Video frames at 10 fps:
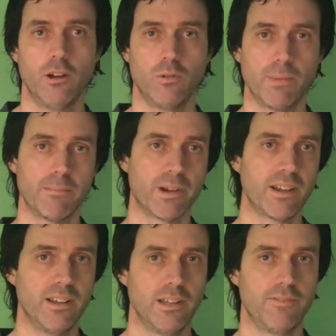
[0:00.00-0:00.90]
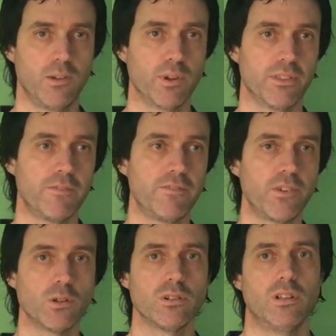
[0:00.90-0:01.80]
Remember, if you want the
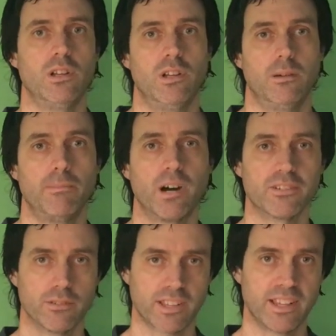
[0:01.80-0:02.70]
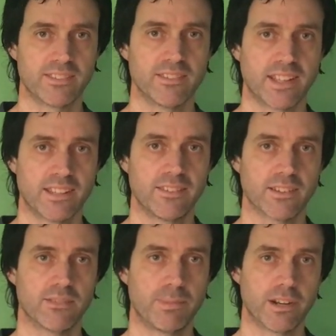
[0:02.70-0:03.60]
full marginal gains and tennis
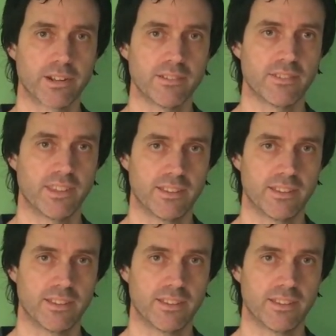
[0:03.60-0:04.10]
experience,